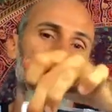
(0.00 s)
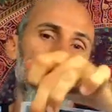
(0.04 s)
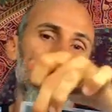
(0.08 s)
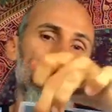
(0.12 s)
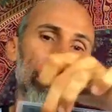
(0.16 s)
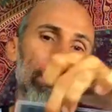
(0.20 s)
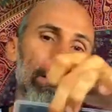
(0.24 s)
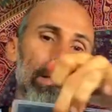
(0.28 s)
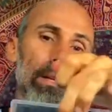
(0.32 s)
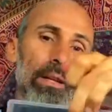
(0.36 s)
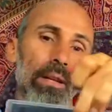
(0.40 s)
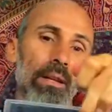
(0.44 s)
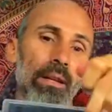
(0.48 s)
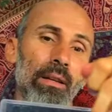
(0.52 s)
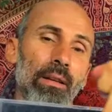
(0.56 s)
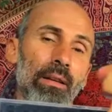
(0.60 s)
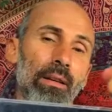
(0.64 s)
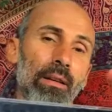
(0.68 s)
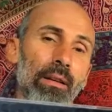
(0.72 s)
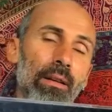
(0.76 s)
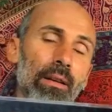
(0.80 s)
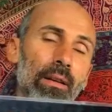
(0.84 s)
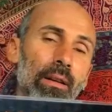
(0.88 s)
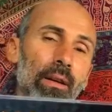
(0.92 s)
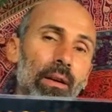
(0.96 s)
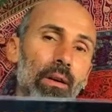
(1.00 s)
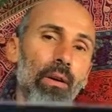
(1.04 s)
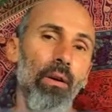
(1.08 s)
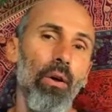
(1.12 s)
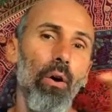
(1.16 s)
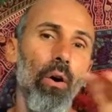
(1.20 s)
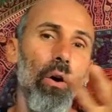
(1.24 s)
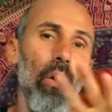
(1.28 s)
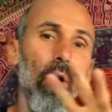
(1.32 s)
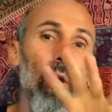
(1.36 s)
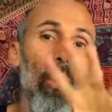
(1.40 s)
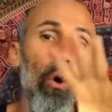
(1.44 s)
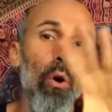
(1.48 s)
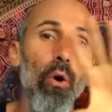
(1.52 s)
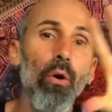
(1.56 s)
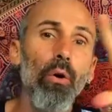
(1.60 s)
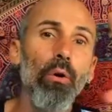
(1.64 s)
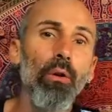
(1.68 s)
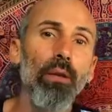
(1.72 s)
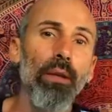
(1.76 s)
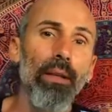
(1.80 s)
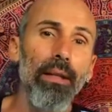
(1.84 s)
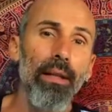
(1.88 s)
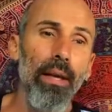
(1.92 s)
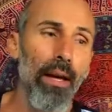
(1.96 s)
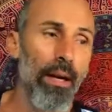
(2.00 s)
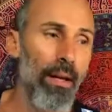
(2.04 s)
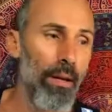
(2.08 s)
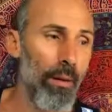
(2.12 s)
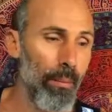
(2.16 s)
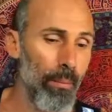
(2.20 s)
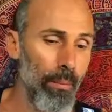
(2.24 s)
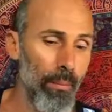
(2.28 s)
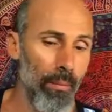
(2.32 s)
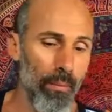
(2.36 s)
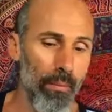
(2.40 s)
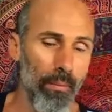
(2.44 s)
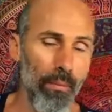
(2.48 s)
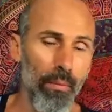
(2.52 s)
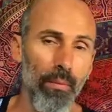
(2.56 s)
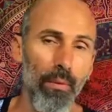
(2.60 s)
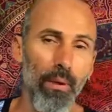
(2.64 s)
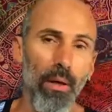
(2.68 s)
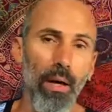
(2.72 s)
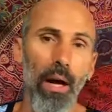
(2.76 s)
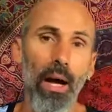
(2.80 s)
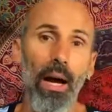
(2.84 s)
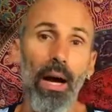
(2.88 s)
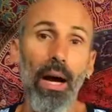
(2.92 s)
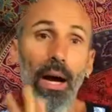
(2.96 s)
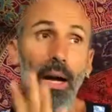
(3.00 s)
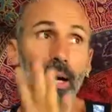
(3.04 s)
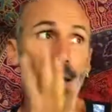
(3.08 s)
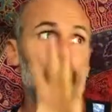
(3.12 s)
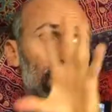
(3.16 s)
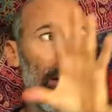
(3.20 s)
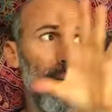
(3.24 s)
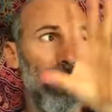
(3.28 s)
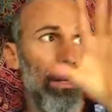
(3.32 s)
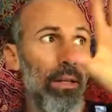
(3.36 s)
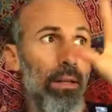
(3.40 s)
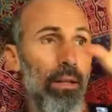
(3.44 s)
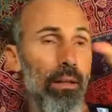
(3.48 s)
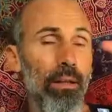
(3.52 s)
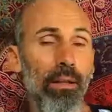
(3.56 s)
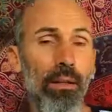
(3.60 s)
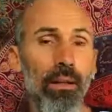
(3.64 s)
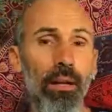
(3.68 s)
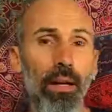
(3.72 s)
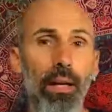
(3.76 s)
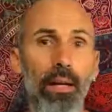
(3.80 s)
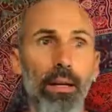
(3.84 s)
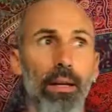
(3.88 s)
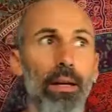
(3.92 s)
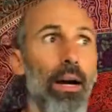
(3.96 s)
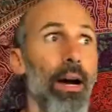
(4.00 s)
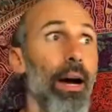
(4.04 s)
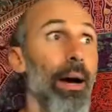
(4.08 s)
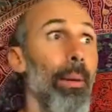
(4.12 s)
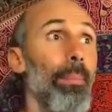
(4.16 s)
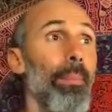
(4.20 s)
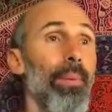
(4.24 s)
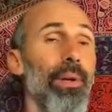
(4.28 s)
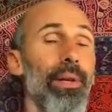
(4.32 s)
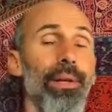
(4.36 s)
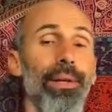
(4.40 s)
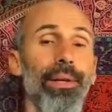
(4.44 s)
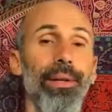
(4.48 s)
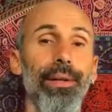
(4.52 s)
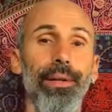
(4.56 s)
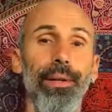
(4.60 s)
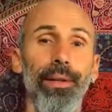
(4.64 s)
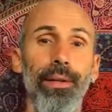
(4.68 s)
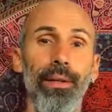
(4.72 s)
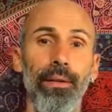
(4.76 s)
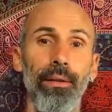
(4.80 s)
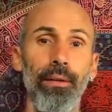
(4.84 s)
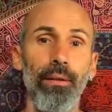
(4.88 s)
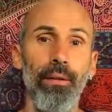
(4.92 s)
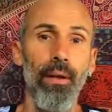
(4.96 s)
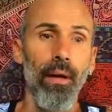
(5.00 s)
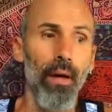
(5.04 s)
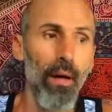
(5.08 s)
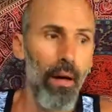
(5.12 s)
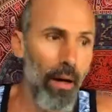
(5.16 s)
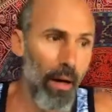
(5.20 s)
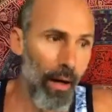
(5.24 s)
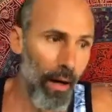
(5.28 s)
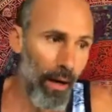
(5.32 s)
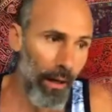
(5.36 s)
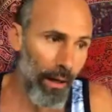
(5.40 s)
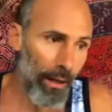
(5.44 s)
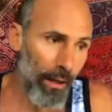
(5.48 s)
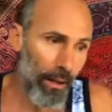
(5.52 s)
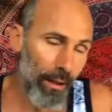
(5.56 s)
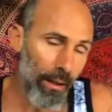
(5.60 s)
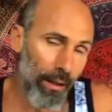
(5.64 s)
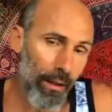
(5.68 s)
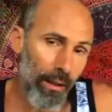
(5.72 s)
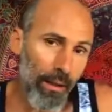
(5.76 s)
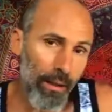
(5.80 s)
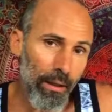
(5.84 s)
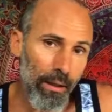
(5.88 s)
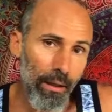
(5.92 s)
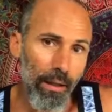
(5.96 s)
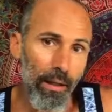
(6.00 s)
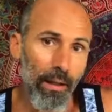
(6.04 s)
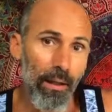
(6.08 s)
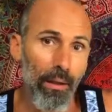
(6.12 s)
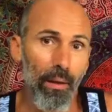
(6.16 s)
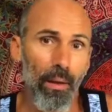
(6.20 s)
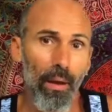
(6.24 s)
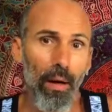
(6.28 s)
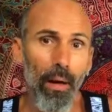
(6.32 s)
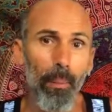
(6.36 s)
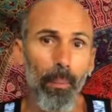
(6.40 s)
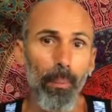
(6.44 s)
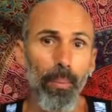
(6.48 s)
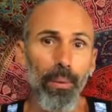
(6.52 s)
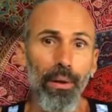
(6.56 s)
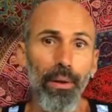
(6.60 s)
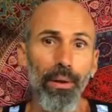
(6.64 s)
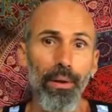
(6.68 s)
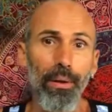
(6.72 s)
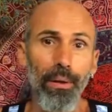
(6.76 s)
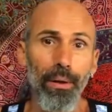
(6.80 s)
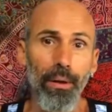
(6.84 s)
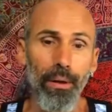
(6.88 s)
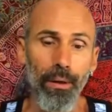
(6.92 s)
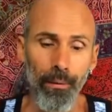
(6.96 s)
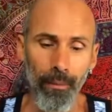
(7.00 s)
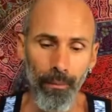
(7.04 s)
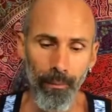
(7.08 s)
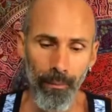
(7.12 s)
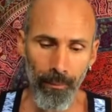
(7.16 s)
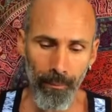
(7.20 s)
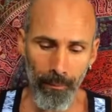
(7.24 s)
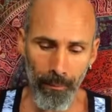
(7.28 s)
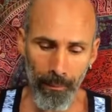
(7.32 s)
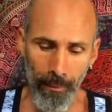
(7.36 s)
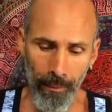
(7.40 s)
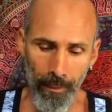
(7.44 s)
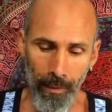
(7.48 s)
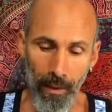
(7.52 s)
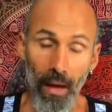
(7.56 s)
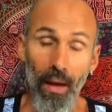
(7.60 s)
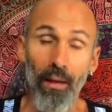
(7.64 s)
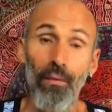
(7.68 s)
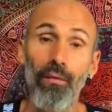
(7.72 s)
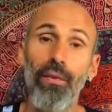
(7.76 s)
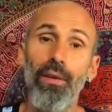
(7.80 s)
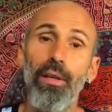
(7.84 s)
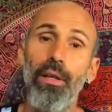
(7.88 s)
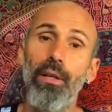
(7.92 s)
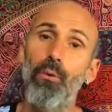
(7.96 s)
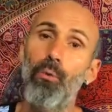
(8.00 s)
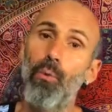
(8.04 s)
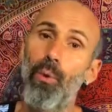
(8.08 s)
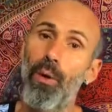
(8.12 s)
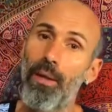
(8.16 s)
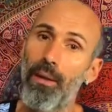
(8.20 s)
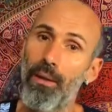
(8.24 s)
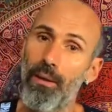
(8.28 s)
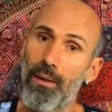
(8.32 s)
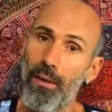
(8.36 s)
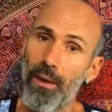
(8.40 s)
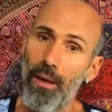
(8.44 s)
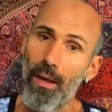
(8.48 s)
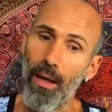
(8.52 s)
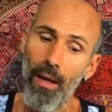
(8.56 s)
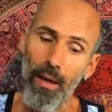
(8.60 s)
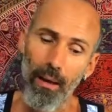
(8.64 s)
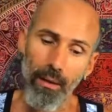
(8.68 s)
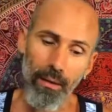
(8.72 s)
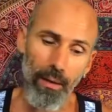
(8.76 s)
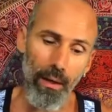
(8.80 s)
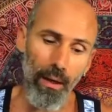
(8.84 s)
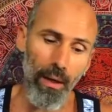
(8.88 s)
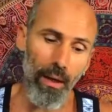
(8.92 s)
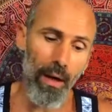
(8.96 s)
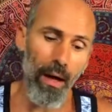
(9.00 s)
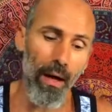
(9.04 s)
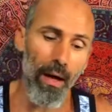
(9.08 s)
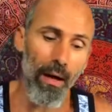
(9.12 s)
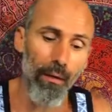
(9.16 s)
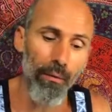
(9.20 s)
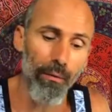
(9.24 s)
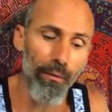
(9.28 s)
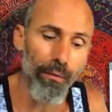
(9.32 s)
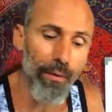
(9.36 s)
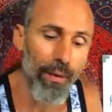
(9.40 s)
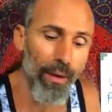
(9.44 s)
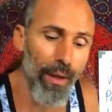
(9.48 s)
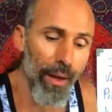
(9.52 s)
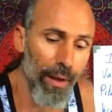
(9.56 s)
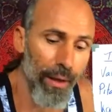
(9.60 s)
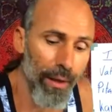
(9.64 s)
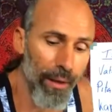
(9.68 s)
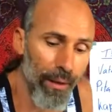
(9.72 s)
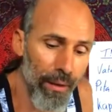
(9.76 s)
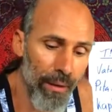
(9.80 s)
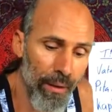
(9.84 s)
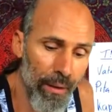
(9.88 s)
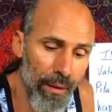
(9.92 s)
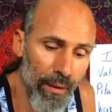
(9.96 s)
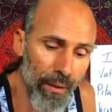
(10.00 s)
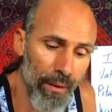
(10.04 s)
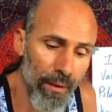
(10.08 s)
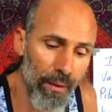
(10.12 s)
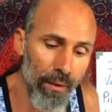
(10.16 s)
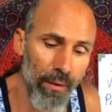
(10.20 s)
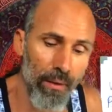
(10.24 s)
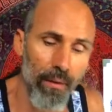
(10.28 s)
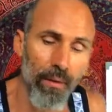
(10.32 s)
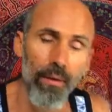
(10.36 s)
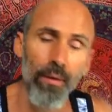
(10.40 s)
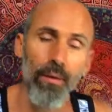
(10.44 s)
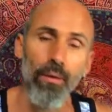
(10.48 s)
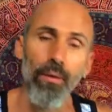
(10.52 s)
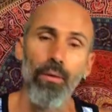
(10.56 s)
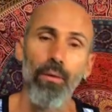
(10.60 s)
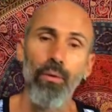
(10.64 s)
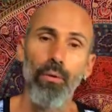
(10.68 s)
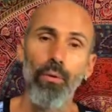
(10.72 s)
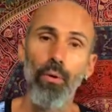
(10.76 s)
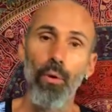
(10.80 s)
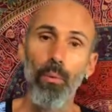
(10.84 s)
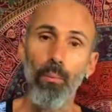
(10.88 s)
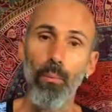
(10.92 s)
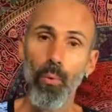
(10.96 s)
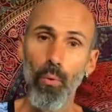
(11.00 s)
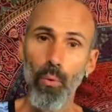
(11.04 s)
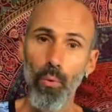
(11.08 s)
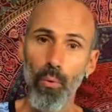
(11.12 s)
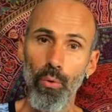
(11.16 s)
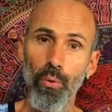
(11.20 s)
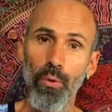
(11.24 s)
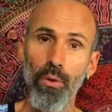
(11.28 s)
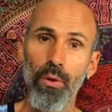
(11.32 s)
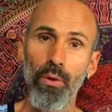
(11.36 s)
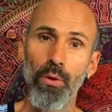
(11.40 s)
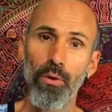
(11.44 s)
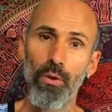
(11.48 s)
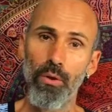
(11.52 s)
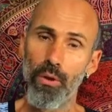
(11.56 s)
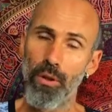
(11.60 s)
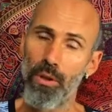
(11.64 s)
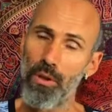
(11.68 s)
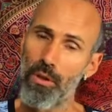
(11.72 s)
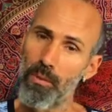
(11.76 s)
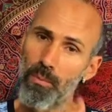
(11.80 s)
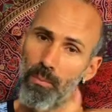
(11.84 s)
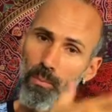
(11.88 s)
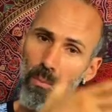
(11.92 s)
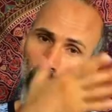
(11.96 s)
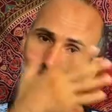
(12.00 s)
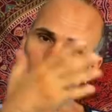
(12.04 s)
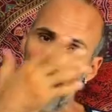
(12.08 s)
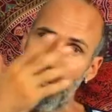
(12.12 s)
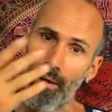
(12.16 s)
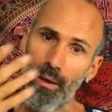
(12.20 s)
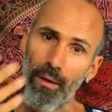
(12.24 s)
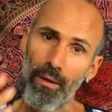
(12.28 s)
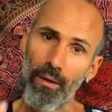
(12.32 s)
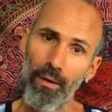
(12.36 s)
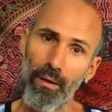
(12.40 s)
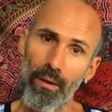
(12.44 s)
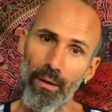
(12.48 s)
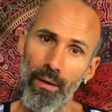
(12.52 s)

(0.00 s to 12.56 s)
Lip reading: See, all the time hiding and appearing, hiding and appearing. Every 28.5 days, the moon, she's moving.